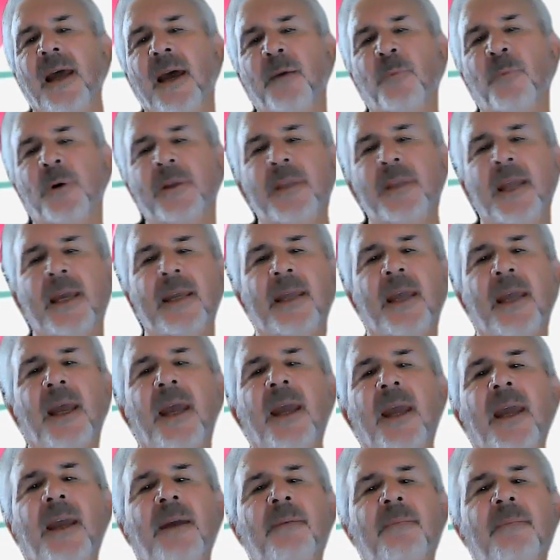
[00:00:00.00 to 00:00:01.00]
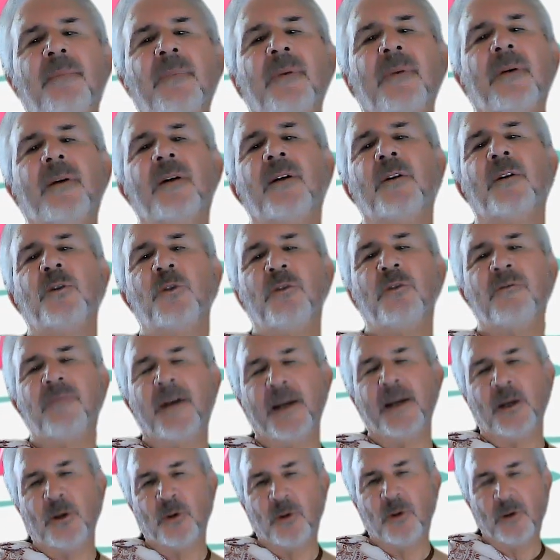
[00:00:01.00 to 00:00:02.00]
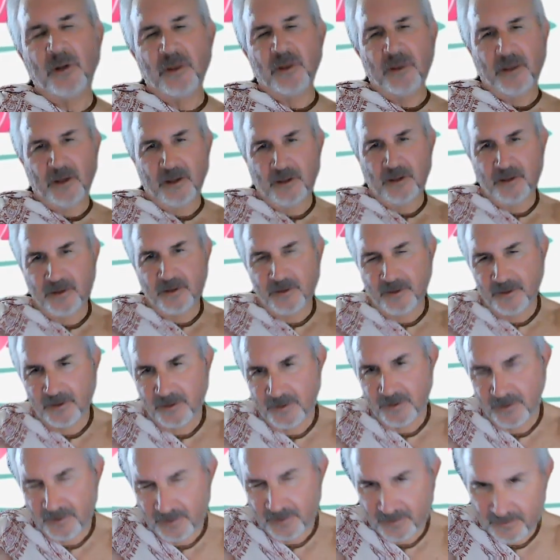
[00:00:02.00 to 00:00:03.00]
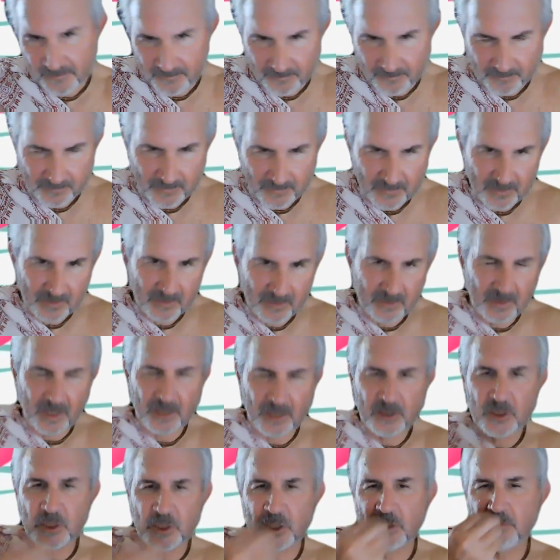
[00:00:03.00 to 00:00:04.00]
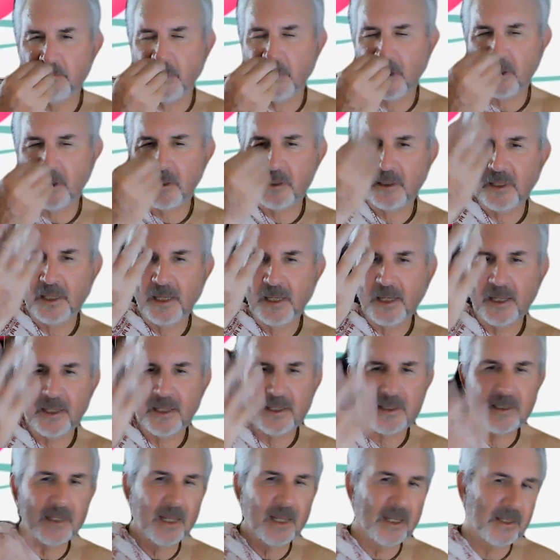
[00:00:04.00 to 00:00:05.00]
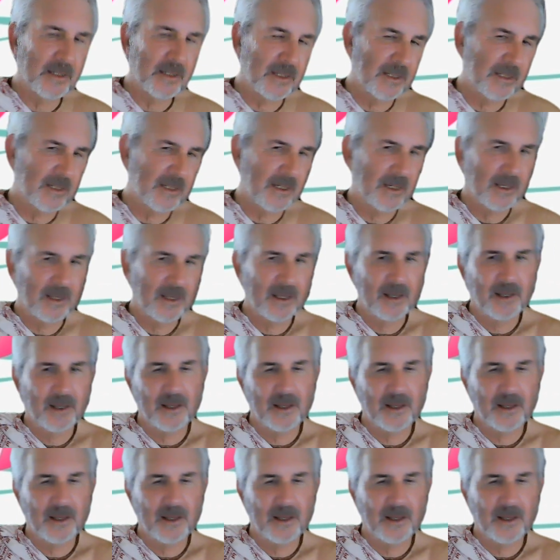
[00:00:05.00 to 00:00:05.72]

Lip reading: And when they came to Vaikuntha, they smelled the incense